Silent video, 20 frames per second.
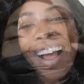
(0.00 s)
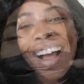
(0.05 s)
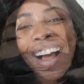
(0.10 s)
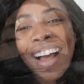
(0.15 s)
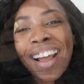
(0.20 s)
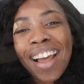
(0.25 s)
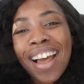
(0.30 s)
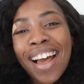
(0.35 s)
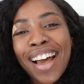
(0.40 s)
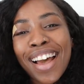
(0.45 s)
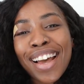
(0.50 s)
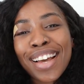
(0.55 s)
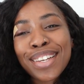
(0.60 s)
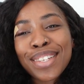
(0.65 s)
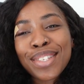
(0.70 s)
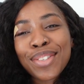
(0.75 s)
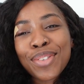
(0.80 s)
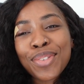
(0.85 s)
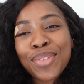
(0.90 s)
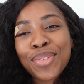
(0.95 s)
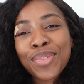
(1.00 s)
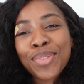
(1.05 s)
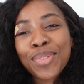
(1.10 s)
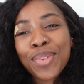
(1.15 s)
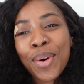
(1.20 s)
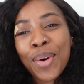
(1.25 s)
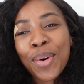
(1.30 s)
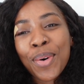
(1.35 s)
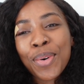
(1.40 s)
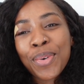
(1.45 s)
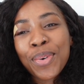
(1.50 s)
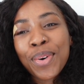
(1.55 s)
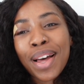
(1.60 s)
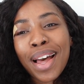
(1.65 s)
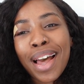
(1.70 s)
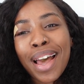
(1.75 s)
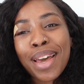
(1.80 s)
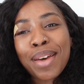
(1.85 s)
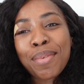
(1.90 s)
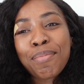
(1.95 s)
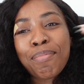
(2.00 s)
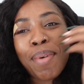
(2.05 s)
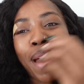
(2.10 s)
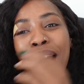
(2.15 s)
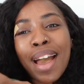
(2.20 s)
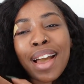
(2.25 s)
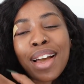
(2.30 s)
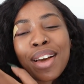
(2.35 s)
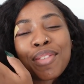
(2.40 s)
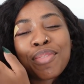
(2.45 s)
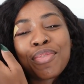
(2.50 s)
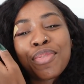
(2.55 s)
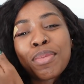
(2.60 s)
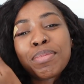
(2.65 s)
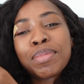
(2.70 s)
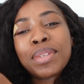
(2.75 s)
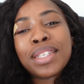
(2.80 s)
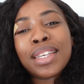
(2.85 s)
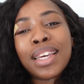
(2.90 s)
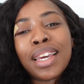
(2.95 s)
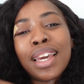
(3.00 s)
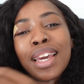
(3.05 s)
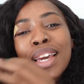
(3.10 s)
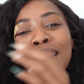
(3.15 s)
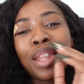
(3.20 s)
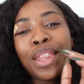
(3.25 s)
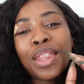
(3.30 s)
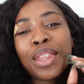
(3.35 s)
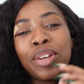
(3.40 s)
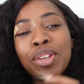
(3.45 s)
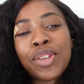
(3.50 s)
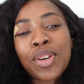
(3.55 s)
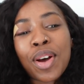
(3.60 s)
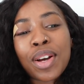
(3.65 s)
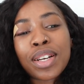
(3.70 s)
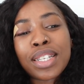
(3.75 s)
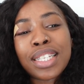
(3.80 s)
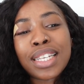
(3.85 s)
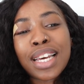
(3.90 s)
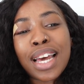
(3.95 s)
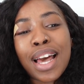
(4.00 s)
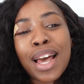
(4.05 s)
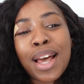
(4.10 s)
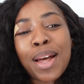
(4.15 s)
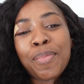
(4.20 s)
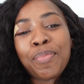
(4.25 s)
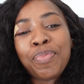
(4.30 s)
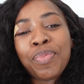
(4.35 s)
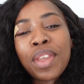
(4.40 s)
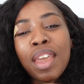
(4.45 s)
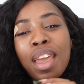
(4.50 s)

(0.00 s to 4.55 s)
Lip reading: Hi guys, so I am back from seeing the doctor.